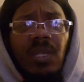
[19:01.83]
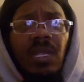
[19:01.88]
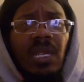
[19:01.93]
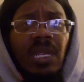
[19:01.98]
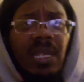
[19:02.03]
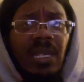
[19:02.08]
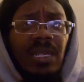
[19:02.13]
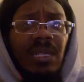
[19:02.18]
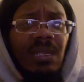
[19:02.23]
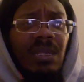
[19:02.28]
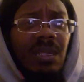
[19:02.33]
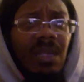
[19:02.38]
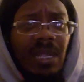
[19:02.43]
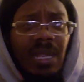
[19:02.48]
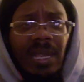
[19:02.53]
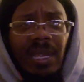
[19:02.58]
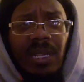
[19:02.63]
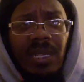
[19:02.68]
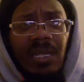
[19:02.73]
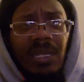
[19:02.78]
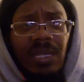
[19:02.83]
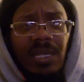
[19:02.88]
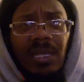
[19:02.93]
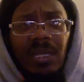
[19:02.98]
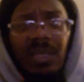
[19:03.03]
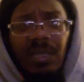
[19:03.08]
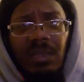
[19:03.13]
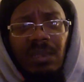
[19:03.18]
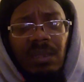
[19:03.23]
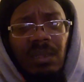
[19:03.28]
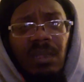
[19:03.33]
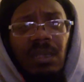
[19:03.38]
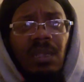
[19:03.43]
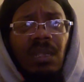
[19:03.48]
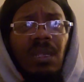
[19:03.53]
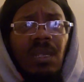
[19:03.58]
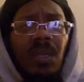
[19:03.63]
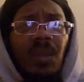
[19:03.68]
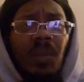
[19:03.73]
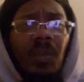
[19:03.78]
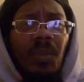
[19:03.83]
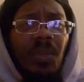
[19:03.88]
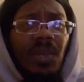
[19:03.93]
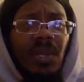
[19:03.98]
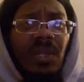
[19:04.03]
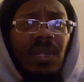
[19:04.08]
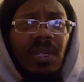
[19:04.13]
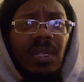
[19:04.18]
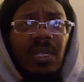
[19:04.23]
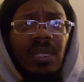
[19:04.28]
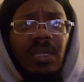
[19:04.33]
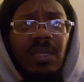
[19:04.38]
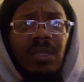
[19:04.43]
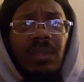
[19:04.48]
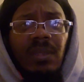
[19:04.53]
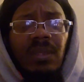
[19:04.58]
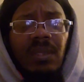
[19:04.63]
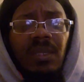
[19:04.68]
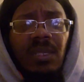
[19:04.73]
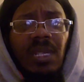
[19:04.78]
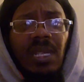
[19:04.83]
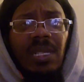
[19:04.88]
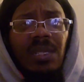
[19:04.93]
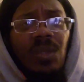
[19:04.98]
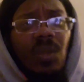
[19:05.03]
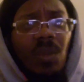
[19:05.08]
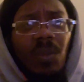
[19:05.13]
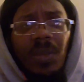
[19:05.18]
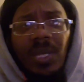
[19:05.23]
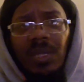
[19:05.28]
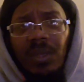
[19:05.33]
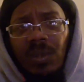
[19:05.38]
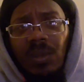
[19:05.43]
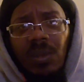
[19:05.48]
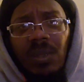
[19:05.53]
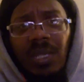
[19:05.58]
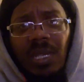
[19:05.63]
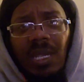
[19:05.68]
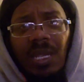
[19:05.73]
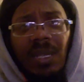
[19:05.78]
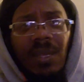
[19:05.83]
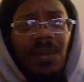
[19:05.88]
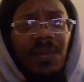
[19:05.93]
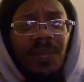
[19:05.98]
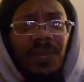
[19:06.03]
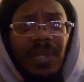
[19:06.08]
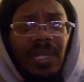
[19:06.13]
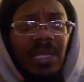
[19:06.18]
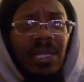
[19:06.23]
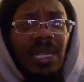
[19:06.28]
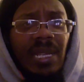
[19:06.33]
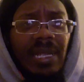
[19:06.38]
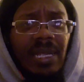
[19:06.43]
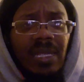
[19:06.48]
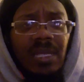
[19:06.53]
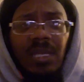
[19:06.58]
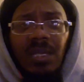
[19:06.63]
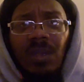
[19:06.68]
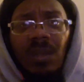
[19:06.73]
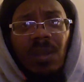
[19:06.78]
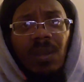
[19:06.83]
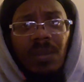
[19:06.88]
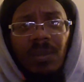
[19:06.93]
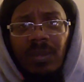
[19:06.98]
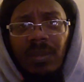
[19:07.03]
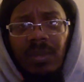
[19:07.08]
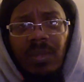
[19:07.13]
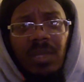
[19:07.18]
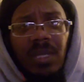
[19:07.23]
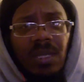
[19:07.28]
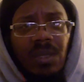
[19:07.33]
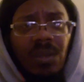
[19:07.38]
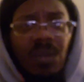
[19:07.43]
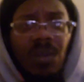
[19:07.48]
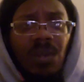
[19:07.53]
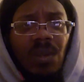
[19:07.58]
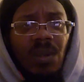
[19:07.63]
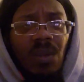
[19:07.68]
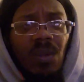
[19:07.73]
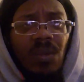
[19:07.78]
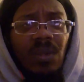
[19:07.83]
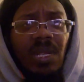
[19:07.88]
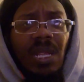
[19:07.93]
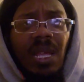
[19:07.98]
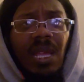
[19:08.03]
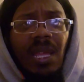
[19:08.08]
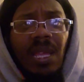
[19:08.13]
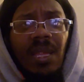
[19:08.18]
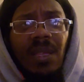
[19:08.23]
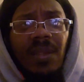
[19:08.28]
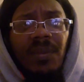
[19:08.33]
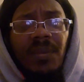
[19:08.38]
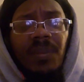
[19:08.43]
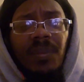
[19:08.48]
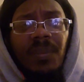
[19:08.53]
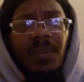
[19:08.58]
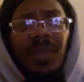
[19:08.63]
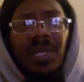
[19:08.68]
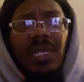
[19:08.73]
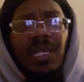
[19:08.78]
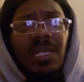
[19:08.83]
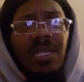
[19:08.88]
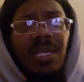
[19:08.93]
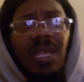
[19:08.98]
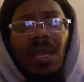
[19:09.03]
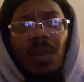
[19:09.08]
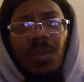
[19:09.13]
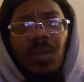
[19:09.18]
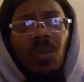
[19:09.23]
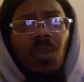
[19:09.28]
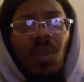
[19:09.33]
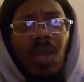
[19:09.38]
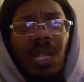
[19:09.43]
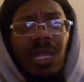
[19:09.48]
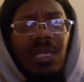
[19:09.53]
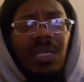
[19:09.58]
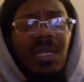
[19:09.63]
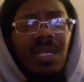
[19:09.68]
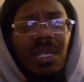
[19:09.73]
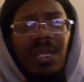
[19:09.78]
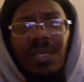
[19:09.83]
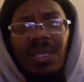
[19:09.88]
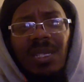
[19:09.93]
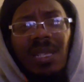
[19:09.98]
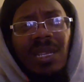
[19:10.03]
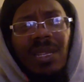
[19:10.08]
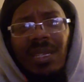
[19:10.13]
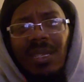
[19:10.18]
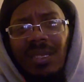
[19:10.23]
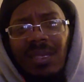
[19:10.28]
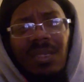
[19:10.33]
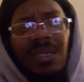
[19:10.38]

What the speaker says: and edit it, but I told my daughter I don't feel like it, so I'm just going to go live because I was watching. I was like,